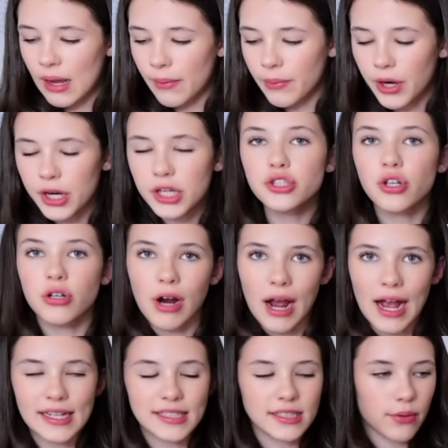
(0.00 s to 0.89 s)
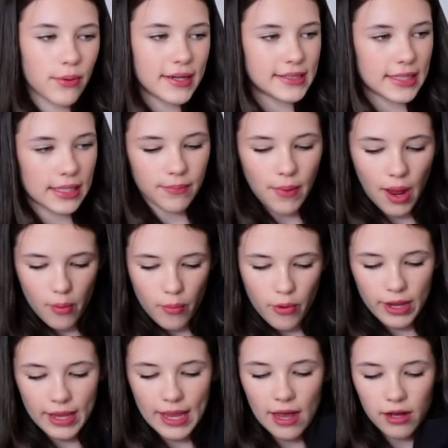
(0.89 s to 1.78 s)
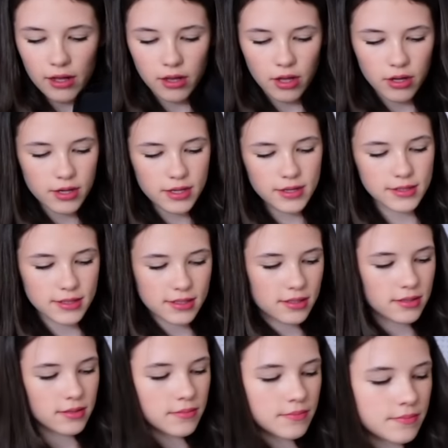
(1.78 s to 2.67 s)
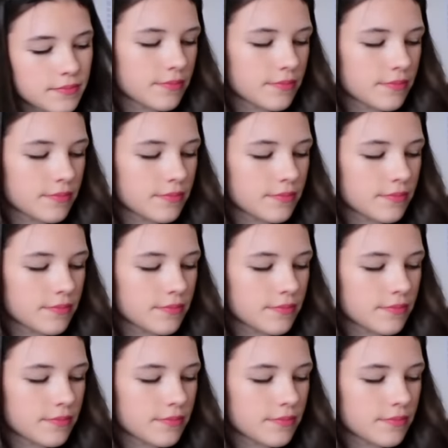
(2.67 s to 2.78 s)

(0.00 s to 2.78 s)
I'm going to try squeezing my workout clothes.